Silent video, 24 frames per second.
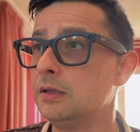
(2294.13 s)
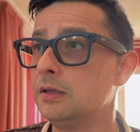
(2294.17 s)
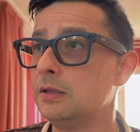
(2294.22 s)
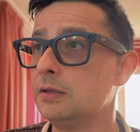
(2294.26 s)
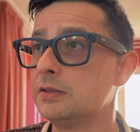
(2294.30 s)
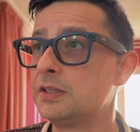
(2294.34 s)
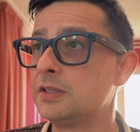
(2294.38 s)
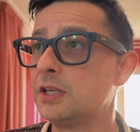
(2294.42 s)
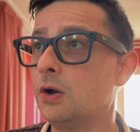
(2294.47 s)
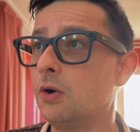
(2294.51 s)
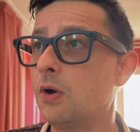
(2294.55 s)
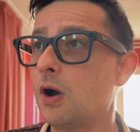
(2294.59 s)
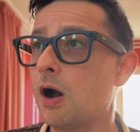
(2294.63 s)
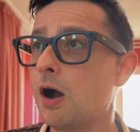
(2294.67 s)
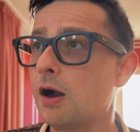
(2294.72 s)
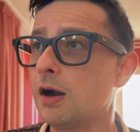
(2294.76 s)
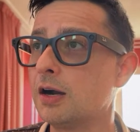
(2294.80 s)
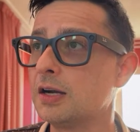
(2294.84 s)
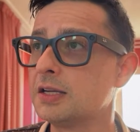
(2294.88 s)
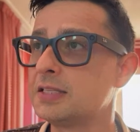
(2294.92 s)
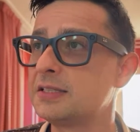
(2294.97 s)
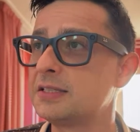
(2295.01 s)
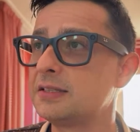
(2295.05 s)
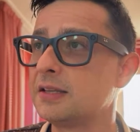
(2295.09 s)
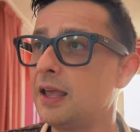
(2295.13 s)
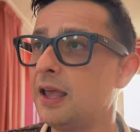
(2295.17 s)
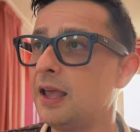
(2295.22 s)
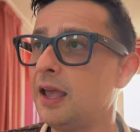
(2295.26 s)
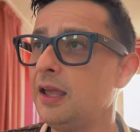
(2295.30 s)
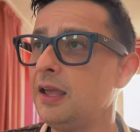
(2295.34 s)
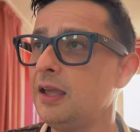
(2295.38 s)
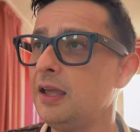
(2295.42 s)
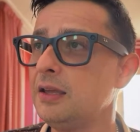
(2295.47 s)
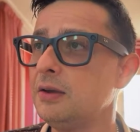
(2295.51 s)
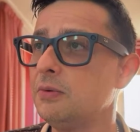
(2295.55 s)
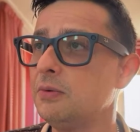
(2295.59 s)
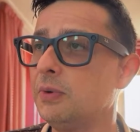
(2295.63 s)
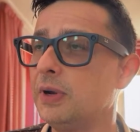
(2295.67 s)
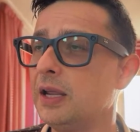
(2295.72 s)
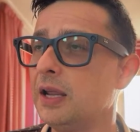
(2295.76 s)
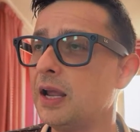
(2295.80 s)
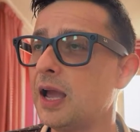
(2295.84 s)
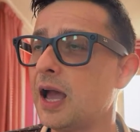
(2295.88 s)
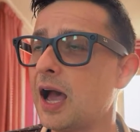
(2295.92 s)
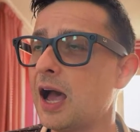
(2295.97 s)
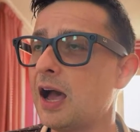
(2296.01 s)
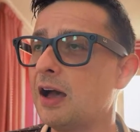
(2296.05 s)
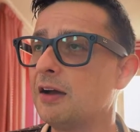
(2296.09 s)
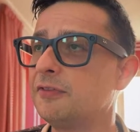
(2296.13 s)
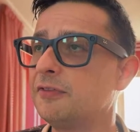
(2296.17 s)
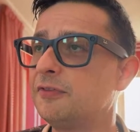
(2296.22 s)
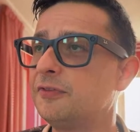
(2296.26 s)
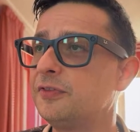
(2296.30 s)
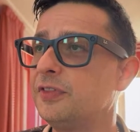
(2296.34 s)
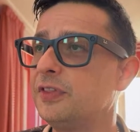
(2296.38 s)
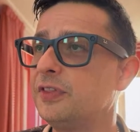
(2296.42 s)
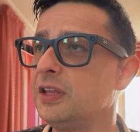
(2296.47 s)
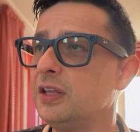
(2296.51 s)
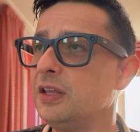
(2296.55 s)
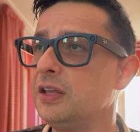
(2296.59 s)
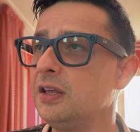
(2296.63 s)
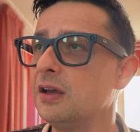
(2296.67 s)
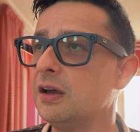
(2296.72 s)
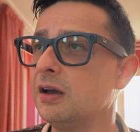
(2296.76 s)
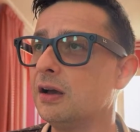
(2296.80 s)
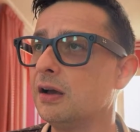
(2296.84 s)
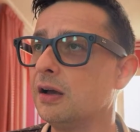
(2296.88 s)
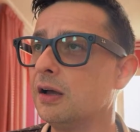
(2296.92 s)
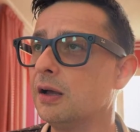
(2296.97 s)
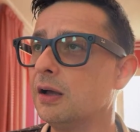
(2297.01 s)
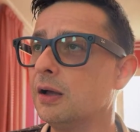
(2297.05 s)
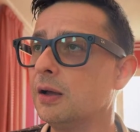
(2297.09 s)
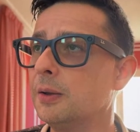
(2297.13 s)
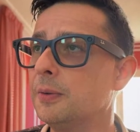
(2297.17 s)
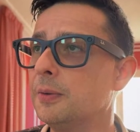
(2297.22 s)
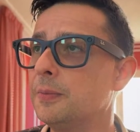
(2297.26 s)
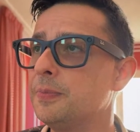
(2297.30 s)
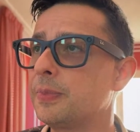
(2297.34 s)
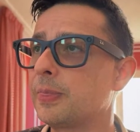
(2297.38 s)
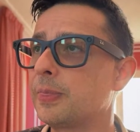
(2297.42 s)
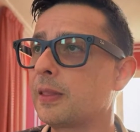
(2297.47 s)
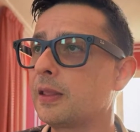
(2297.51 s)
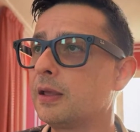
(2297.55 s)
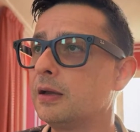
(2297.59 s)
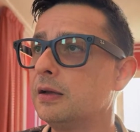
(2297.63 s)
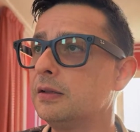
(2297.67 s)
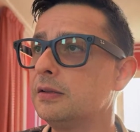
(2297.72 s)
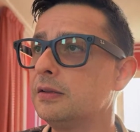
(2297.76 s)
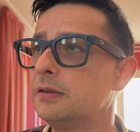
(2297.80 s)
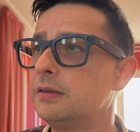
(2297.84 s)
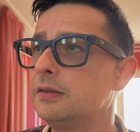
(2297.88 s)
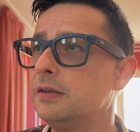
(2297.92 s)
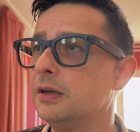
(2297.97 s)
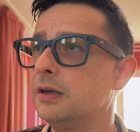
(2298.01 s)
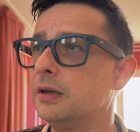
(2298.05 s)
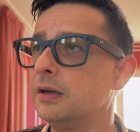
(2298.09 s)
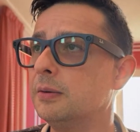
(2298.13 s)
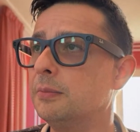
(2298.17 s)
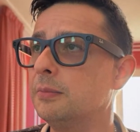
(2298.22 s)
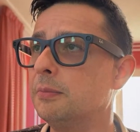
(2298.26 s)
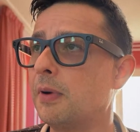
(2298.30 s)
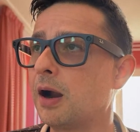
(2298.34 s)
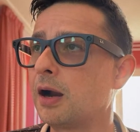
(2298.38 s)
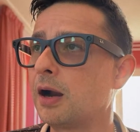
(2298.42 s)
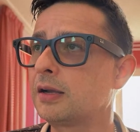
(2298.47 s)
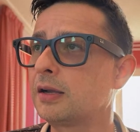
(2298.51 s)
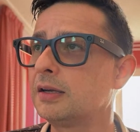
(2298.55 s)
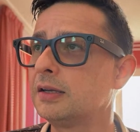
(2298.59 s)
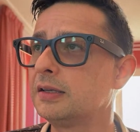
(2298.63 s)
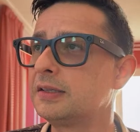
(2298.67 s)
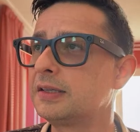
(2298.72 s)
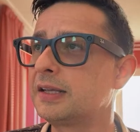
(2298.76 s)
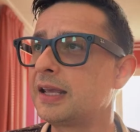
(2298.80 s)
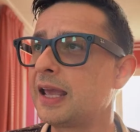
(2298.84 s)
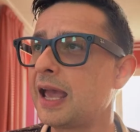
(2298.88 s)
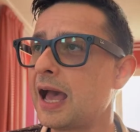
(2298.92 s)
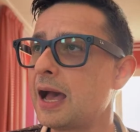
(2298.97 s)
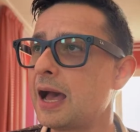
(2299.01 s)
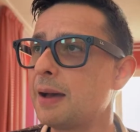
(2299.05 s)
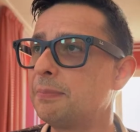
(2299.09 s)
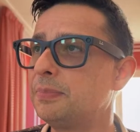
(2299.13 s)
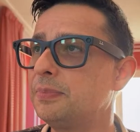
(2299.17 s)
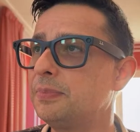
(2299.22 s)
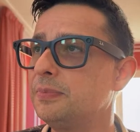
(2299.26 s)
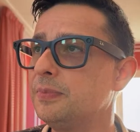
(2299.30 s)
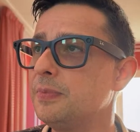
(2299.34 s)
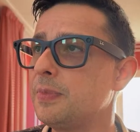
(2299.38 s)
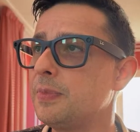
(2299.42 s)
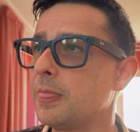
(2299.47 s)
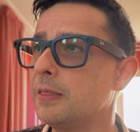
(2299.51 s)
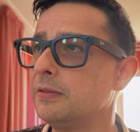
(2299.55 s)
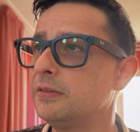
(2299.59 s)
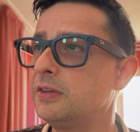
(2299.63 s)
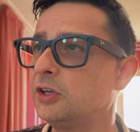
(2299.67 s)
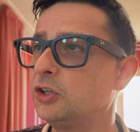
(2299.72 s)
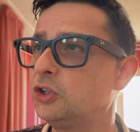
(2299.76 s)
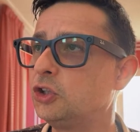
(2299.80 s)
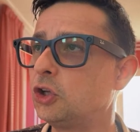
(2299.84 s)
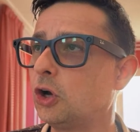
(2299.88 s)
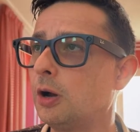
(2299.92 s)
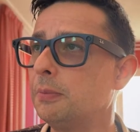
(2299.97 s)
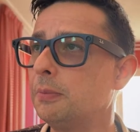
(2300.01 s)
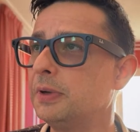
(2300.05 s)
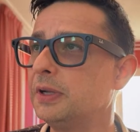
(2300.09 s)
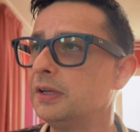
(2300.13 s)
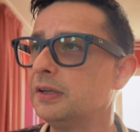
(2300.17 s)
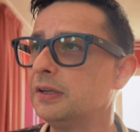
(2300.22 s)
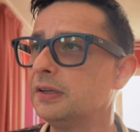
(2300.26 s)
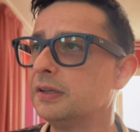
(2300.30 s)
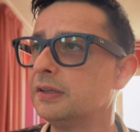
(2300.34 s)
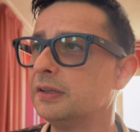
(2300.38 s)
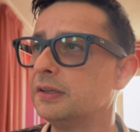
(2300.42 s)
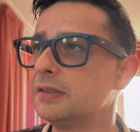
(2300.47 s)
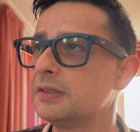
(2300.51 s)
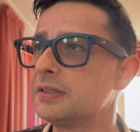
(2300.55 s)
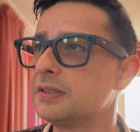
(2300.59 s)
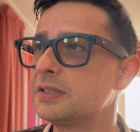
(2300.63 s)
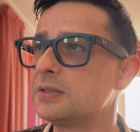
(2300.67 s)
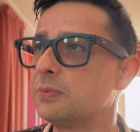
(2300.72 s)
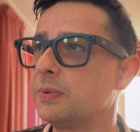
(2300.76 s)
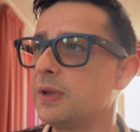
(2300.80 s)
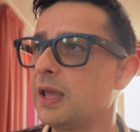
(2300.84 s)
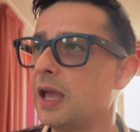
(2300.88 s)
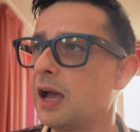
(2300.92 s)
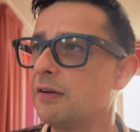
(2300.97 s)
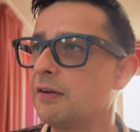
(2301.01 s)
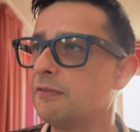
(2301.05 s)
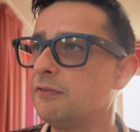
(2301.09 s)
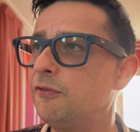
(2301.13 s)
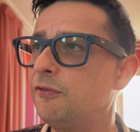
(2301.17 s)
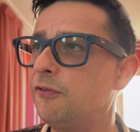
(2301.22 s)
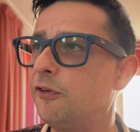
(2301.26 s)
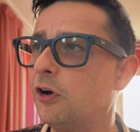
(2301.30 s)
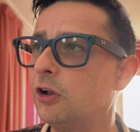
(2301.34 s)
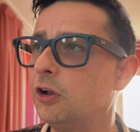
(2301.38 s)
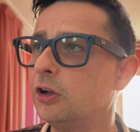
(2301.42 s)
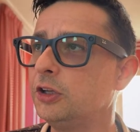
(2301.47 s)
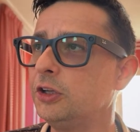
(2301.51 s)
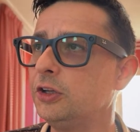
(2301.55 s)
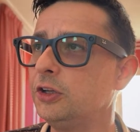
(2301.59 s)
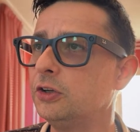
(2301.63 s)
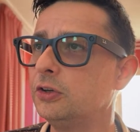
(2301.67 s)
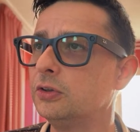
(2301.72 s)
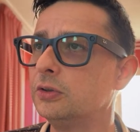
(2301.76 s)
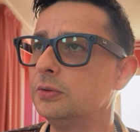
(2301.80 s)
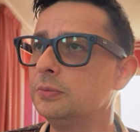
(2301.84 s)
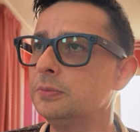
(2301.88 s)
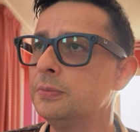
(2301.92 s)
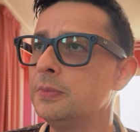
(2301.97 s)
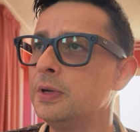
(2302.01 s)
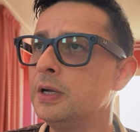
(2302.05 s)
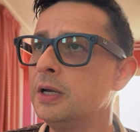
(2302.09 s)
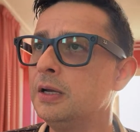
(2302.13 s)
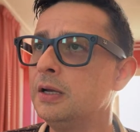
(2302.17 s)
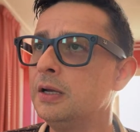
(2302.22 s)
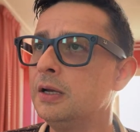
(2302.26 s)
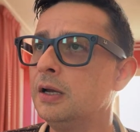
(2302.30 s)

So RSA, we have the market cap, the dominance, we have volume,